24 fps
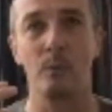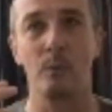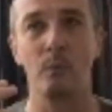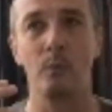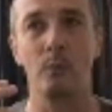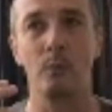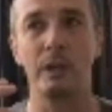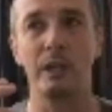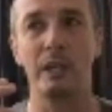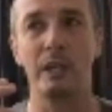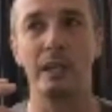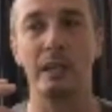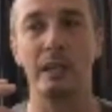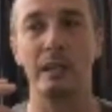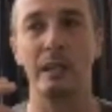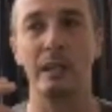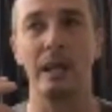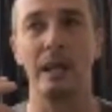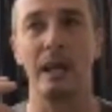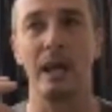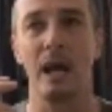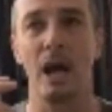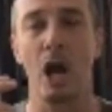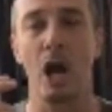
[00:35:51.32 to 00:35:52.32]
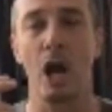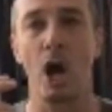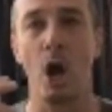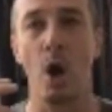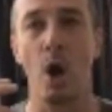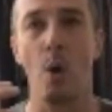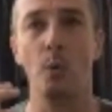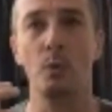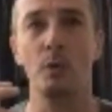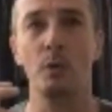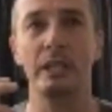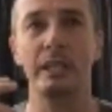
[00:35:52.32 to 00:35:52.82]
we
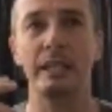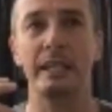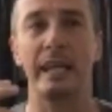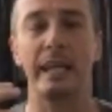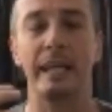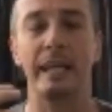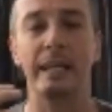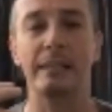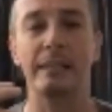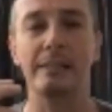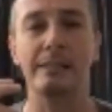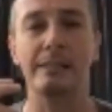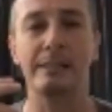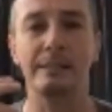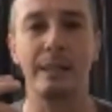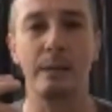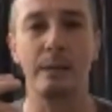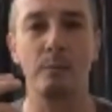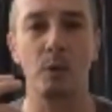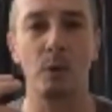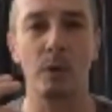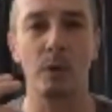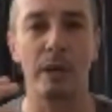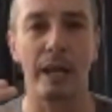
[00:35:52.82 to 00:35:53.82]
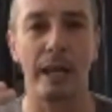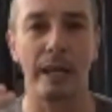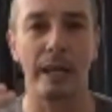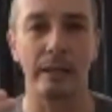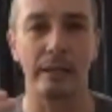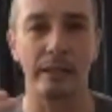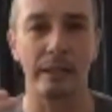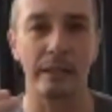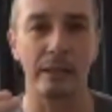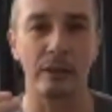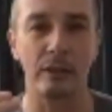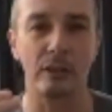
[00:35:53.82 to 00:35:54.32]
only getting
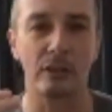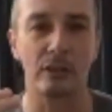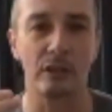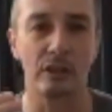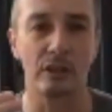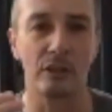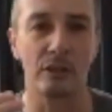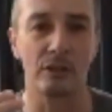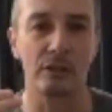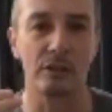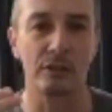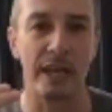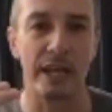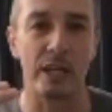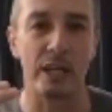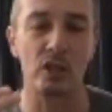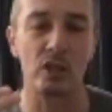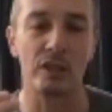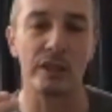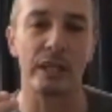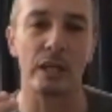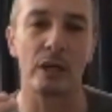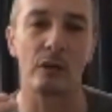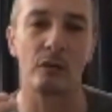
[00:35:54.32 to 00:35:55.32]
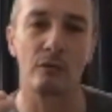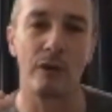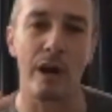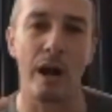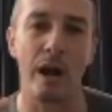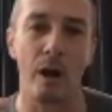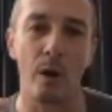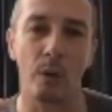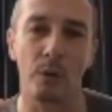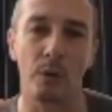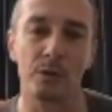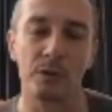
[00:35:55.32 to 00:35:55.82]
stimulated and sexually
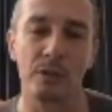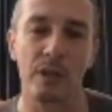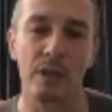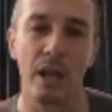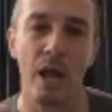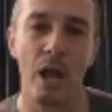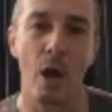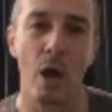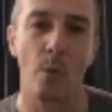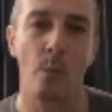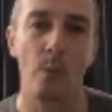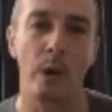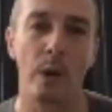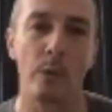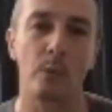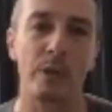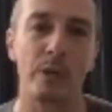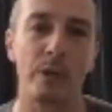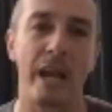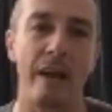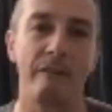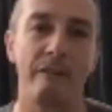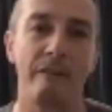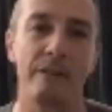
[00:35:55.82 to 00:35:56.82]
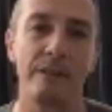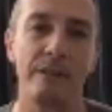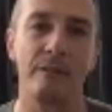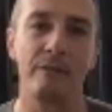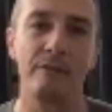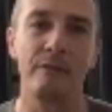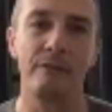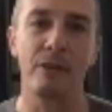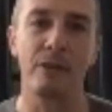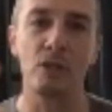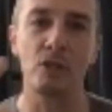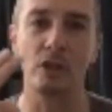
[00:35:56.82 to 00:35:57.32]
aroused when we have the
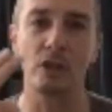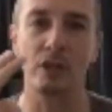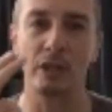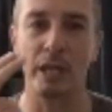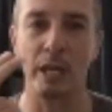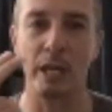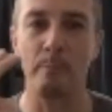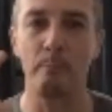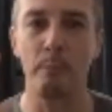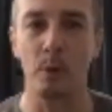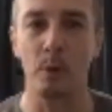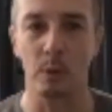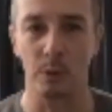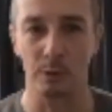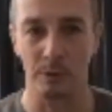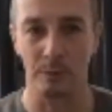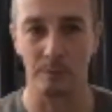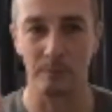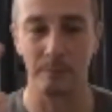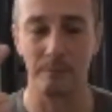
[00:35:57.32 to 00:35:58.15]
visual input.